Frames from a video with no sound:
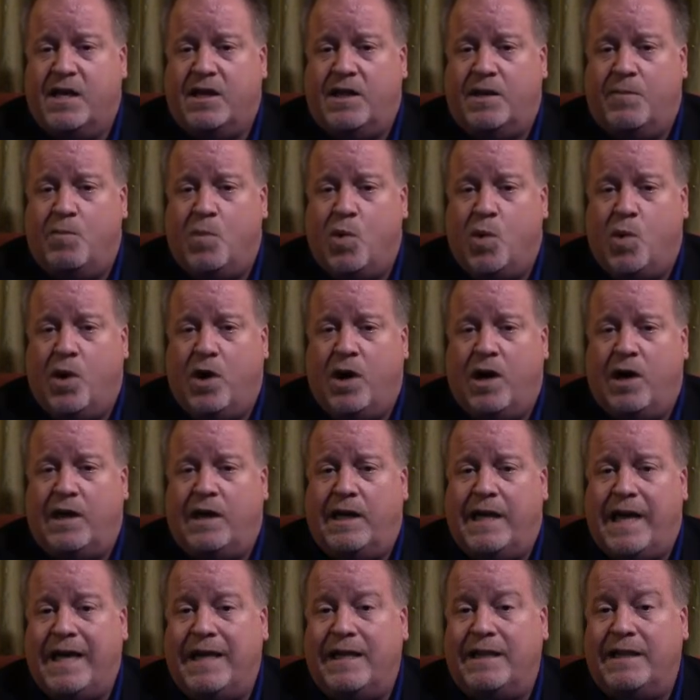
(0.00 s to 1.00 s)
the more
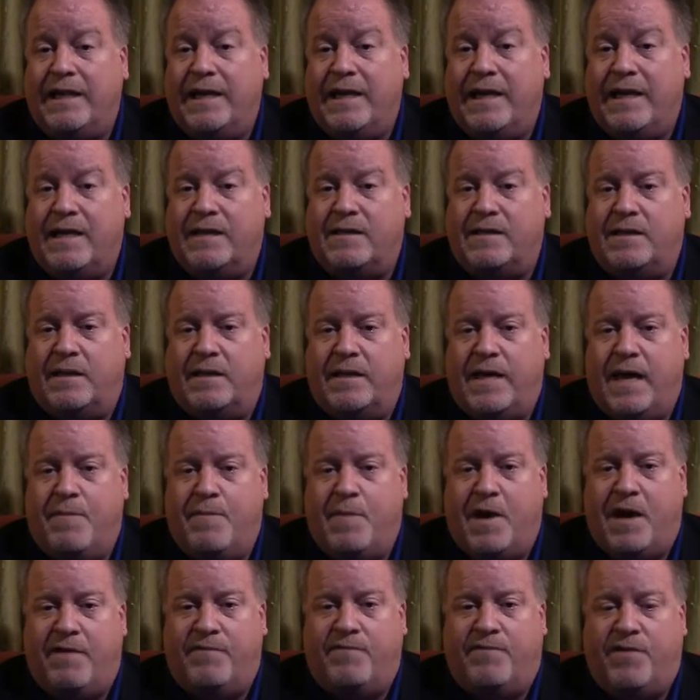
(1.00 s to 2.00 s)
likely it is that they
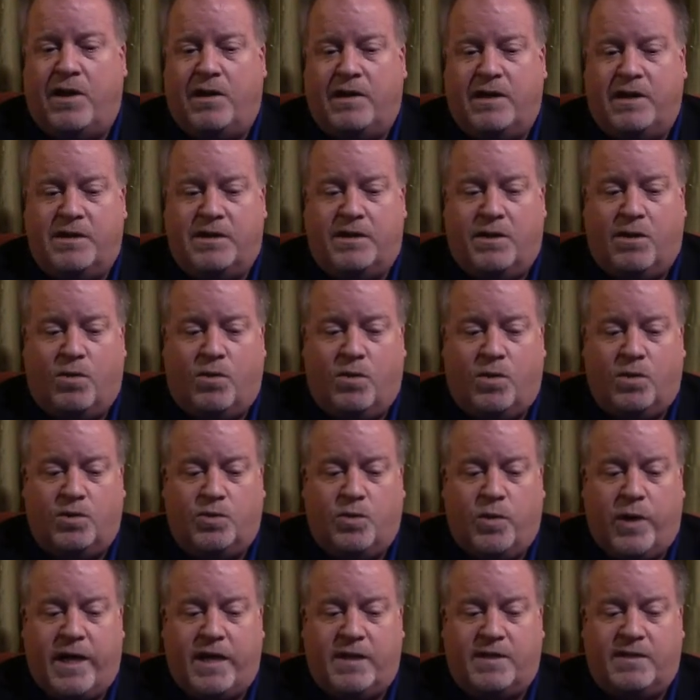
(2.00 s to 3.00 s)
might fall into
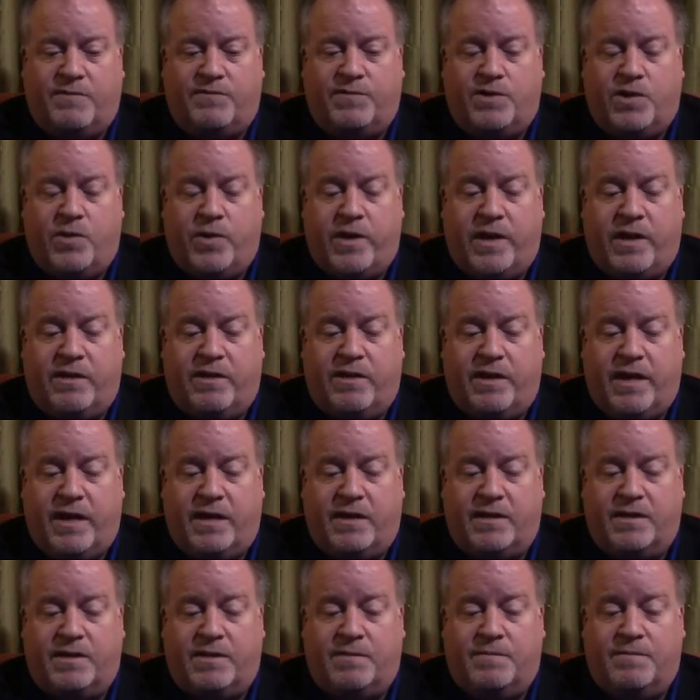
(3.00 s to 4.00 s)
old ways of doing
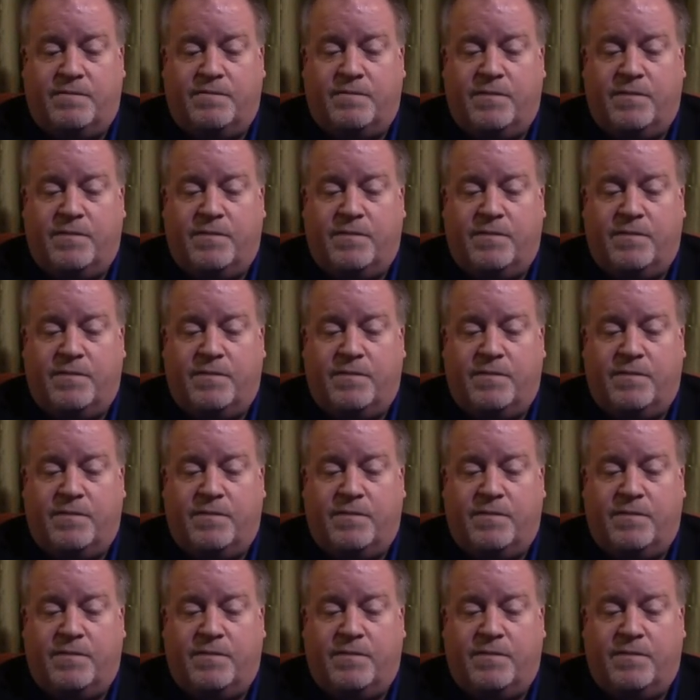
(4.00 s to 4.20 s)
things.